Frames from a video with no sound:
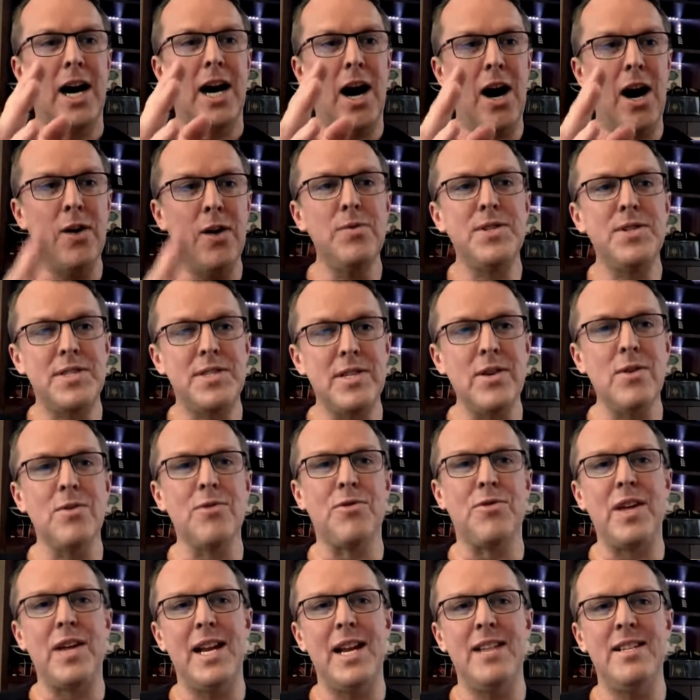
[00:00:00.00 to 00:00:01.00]
I was still
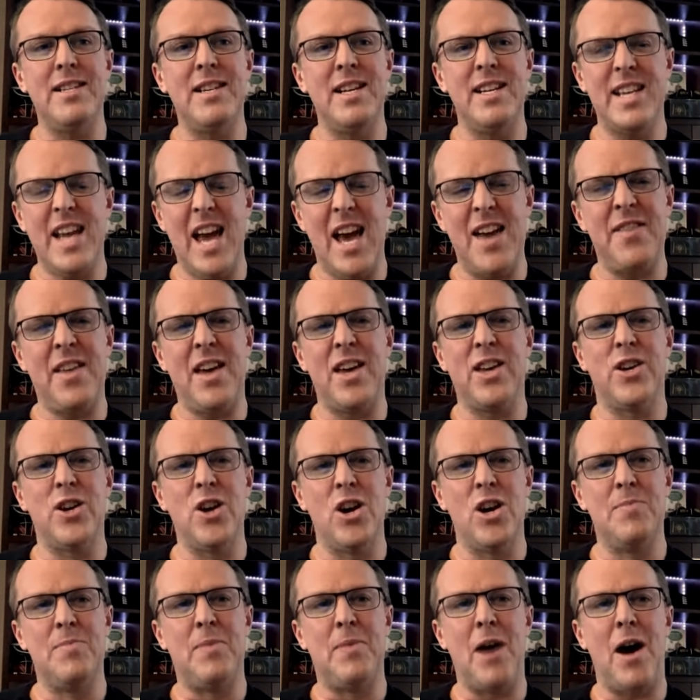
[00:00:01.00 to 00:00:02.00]
thinking India, yeah,
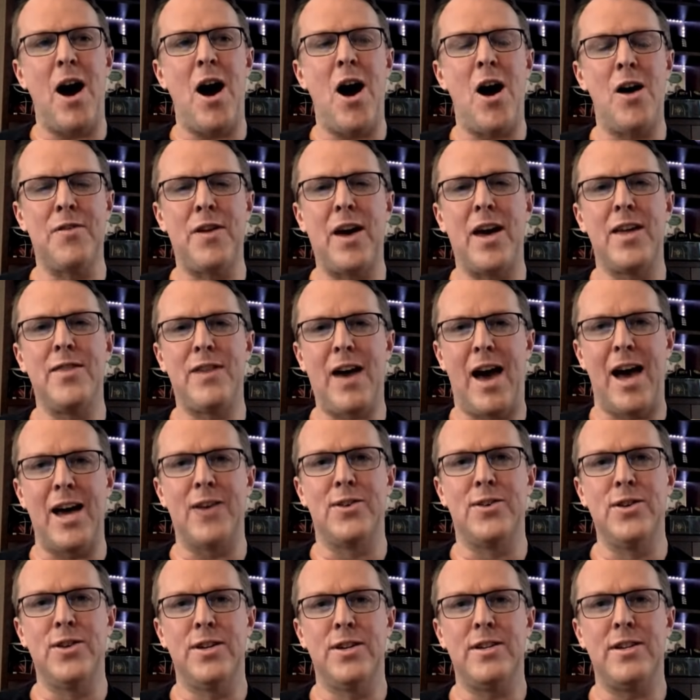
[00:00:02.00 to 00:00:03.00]
they're good, but are they
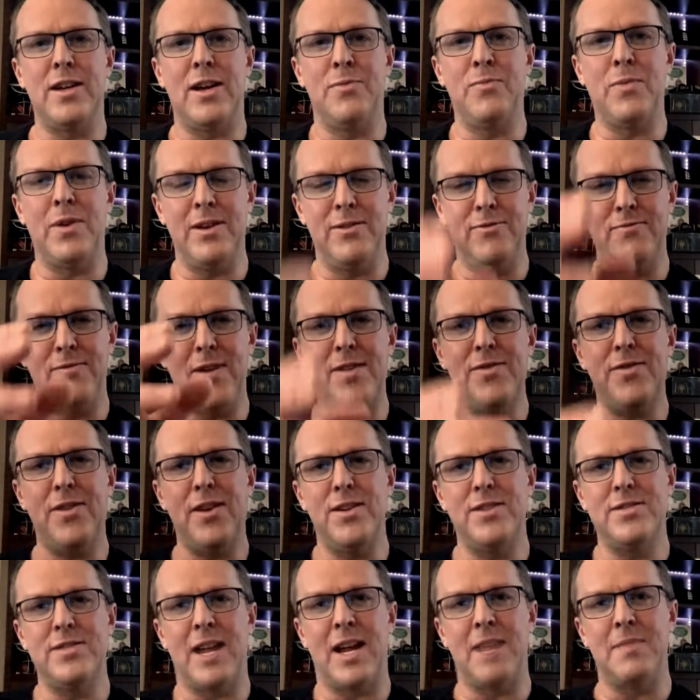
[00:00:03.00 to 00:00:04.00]
that good? And when you read
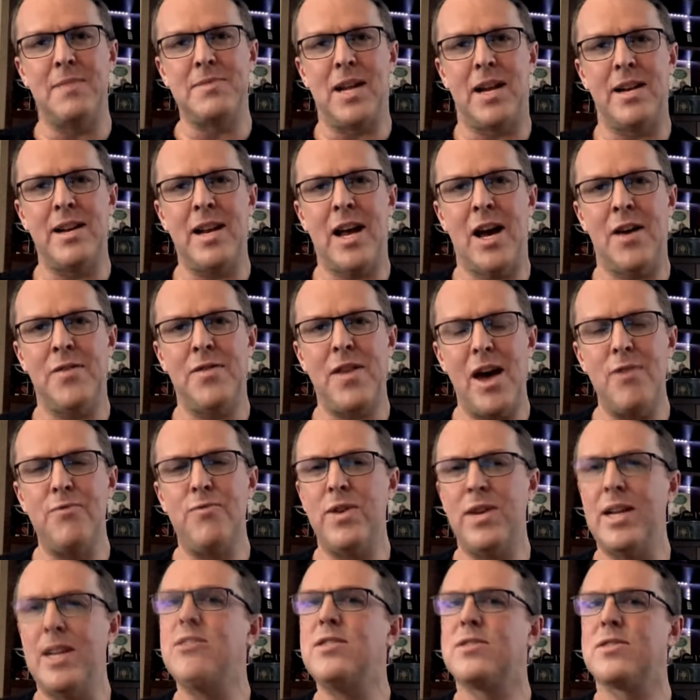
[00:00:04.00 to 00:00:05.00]
those names out now,
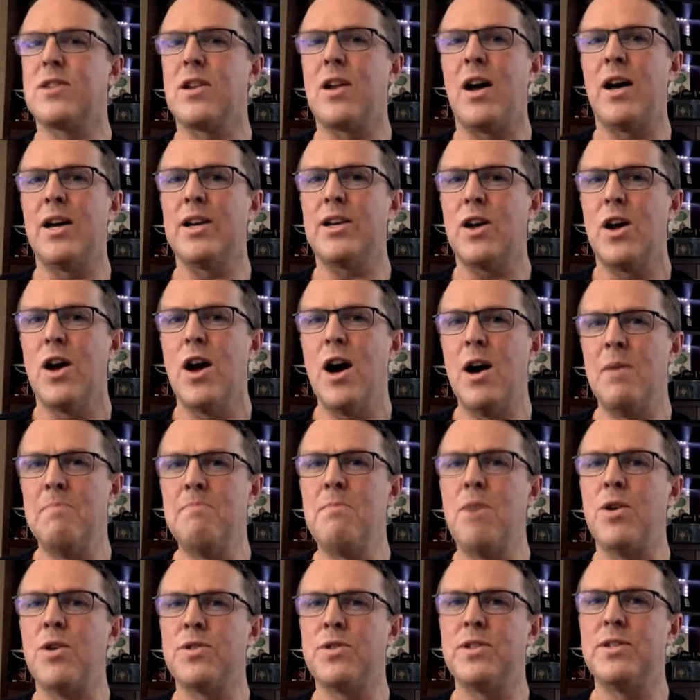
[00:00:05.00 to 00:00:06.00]
that reads like a
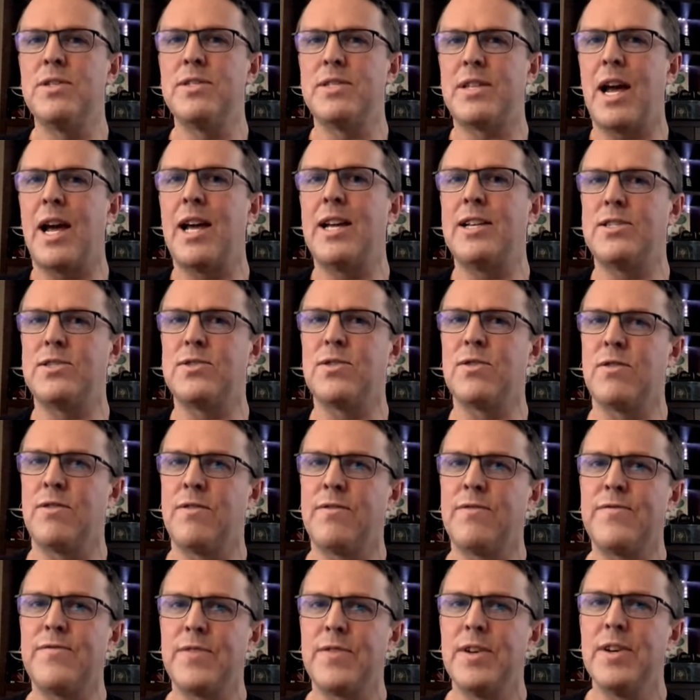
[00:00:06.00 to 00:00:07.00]
modern day sort
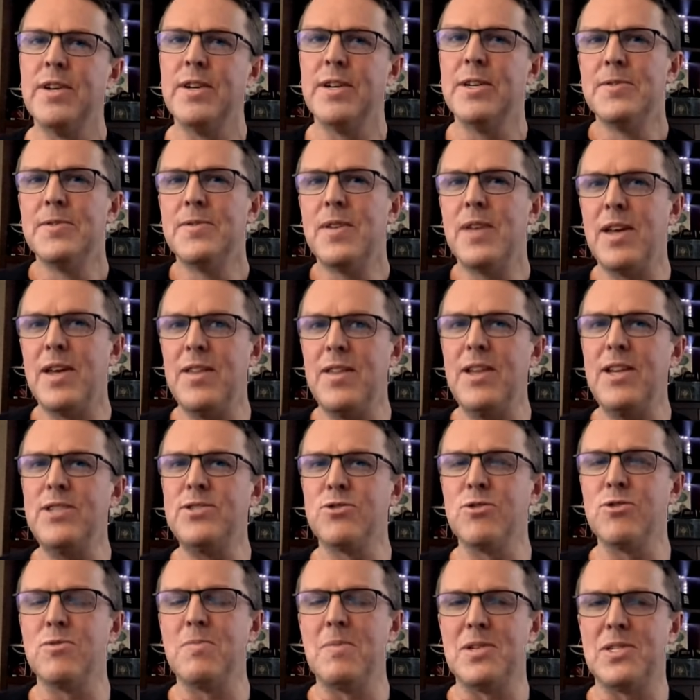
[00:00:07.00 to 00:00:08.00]
of,
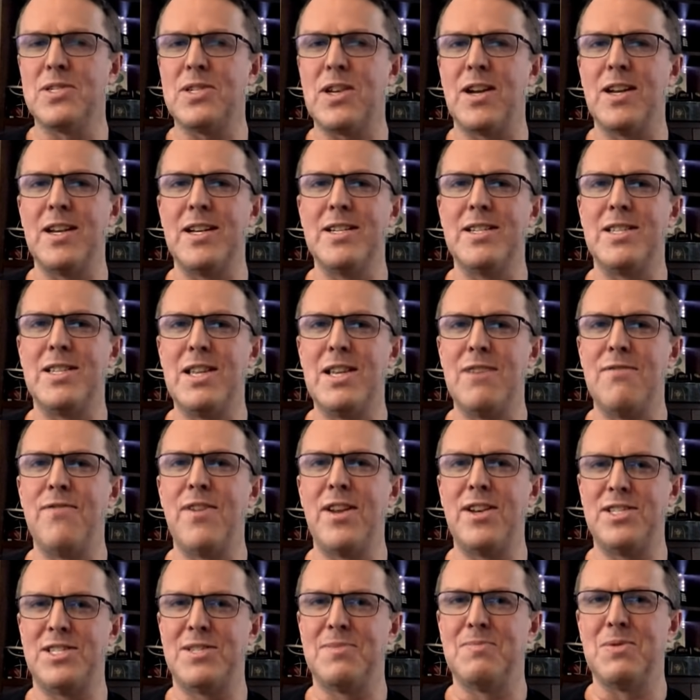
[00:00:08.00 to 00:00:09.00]
these almost turn into the
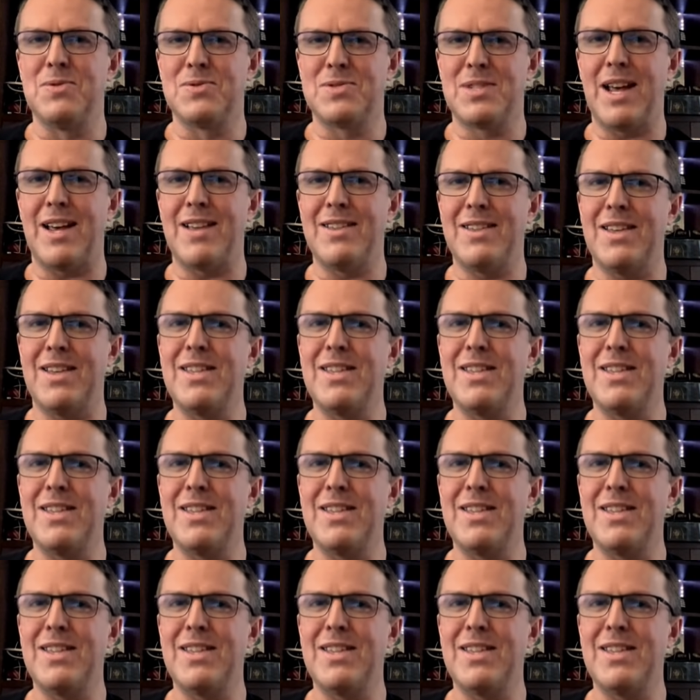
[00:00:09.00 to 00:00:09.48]
Invincibles.